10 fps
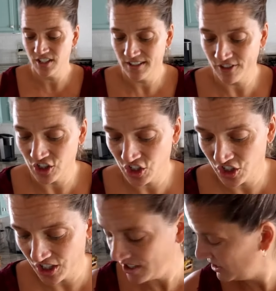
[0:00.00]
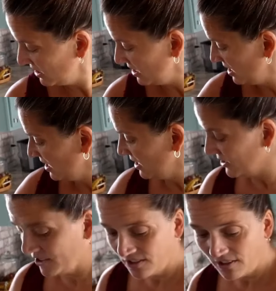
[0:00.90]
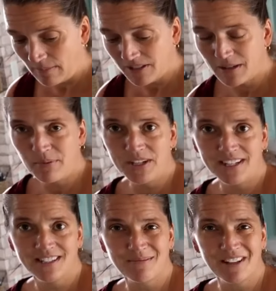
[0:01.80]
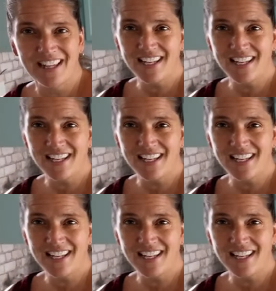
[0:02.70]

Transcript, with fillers: for lunches for sure. So I'm just gonna put it in